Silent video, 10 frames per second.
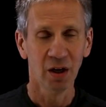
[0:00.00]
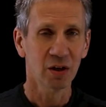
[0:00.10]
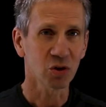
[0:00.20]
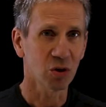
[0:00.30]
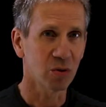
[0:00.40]

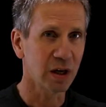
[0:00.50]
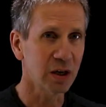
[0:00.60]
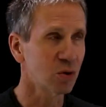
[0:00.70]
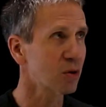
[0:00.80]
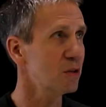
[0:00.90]
So
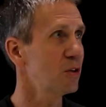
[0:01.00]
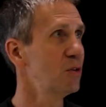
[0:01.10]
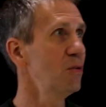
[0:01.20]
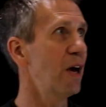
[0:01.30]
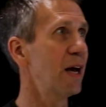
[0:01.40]
in order to
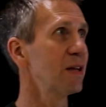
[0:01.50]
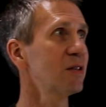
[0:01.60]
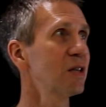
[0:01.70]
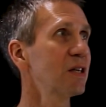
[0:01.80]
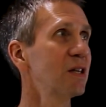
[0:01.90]
do that, let's
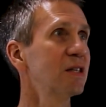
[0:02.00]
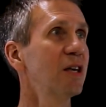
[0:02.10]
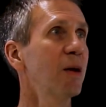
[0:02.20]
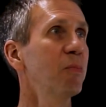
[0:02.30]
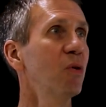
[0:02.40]
take an
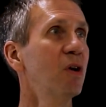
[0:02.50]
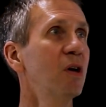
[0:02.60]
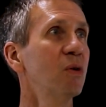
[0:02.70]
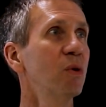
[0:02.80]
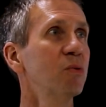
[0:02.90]
example
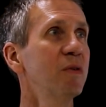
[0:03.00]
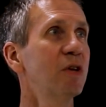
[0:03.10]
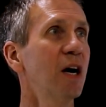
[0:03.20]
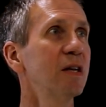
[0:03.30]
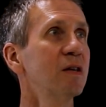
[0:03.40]
where we've
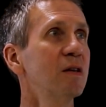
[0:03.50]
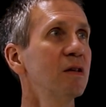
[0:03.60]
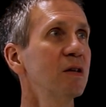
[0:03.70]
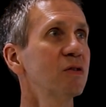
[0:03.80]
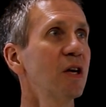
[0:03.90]
got,
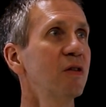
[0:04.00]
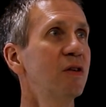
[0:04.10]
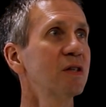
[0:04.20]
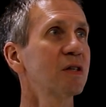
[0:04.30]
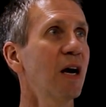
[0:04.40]
let's say
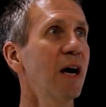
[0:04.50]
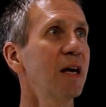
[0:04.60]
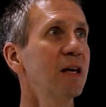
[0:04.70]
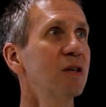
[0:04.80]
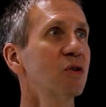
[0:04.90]
this guy
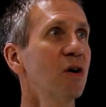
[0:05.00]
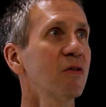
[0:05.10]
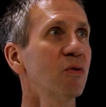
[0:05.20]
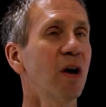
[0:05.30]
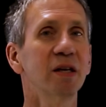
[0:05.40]
is an
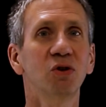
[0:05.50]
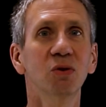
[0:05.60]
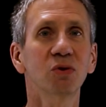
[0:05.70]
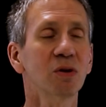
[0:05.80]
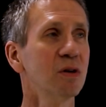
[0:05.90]
authorized
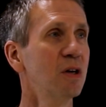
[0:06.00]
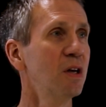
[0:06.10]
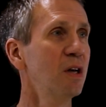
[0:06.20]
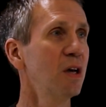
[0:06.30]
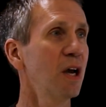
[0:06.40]
user
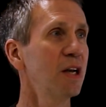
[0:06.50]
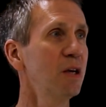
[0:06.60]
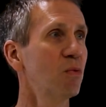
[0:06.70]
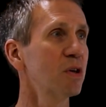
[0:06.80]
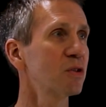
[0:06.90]
and he
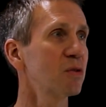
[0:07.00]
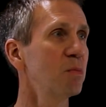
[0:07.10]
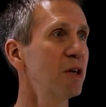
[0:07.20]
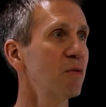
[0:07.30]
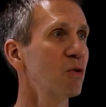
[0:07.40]
wants to
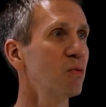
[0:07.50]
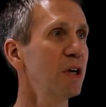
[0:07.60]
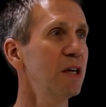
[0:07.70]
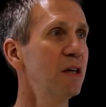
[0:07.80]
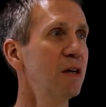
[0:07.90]
be able to
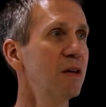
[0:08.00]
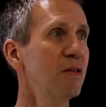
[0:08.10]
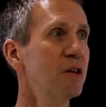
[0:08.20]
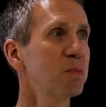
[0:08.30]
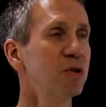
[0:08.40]
read
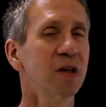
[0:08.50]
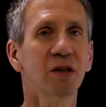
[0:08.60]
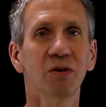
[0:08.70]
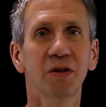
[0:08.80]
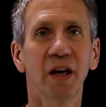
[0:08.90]
this
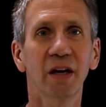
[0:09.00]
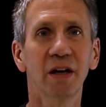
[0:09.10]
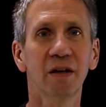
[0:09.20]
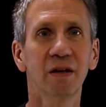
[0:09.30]
particular data.